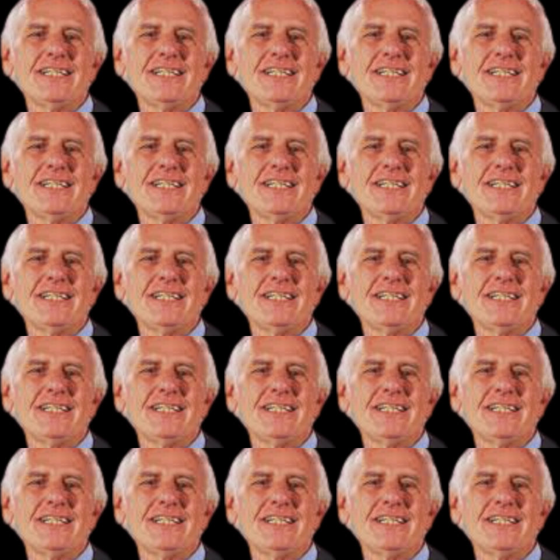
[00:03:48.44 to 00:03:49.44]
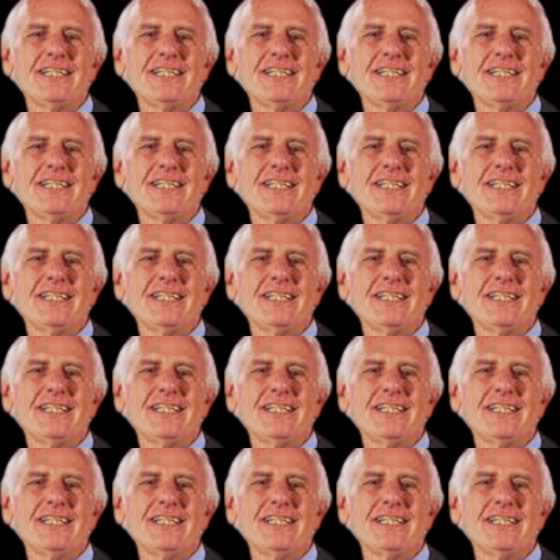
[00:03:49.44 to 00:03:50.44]

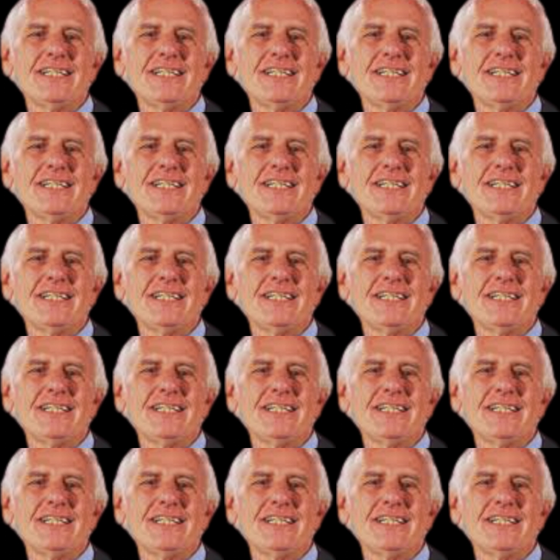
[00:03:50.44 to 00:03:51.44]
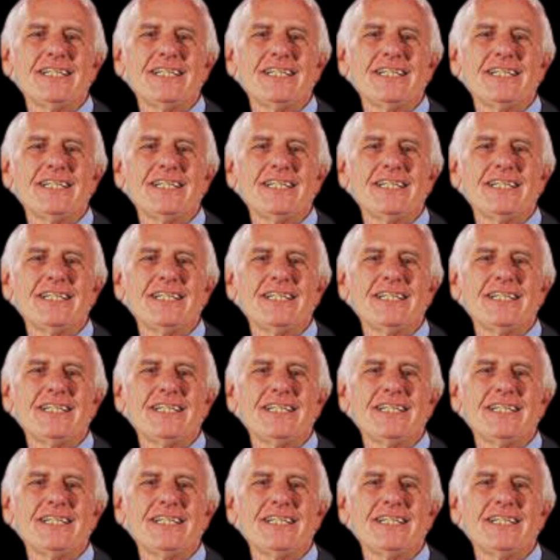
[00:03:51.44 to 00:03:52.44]

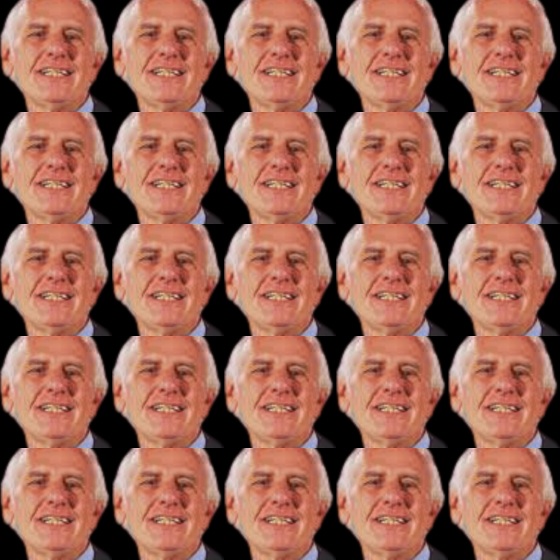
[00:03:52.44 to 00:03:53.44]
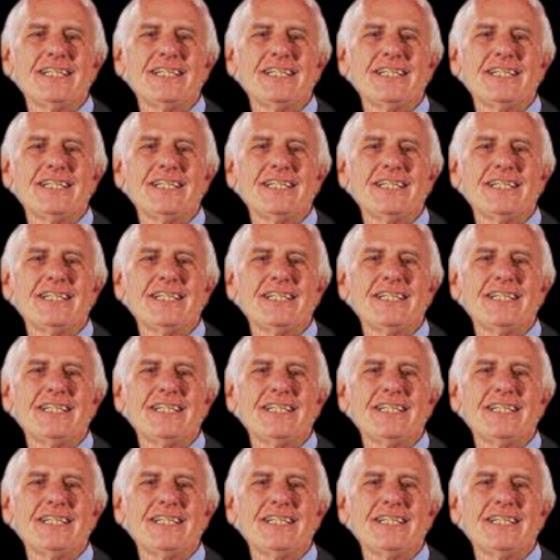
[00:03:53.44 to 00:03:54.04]
(no lip movement)